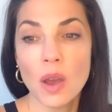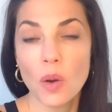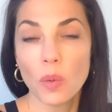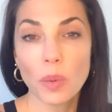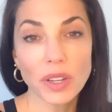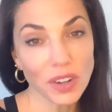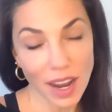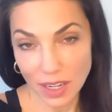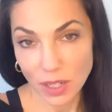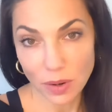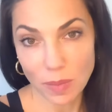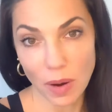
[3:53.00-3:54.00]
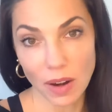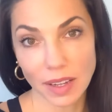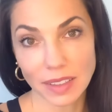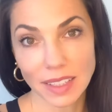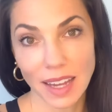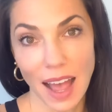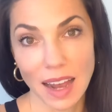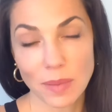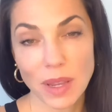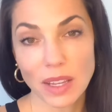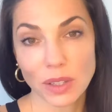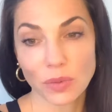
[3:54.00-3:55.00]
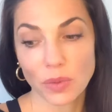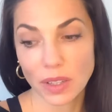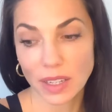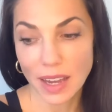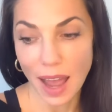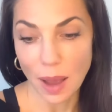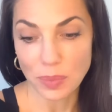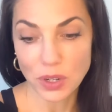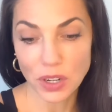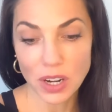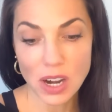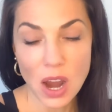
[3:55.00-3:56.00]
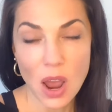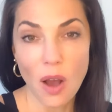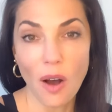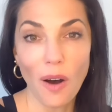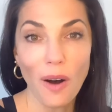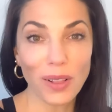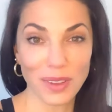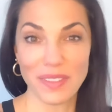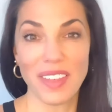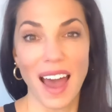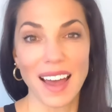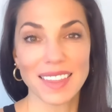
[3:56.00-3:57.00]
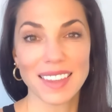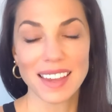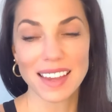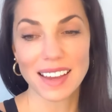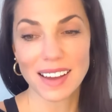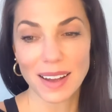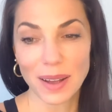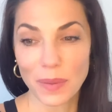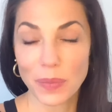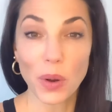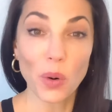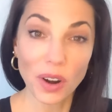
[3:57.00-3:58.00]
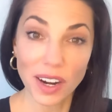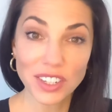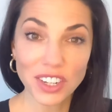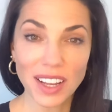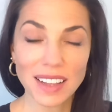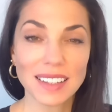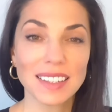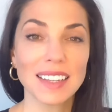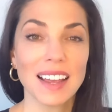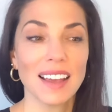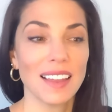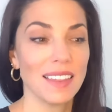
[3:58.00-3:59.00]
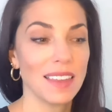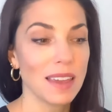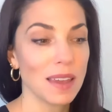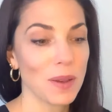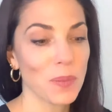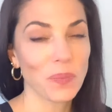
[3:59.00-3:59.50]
what we try to do in Bar Guild Academy is really capture all of that, the origins, the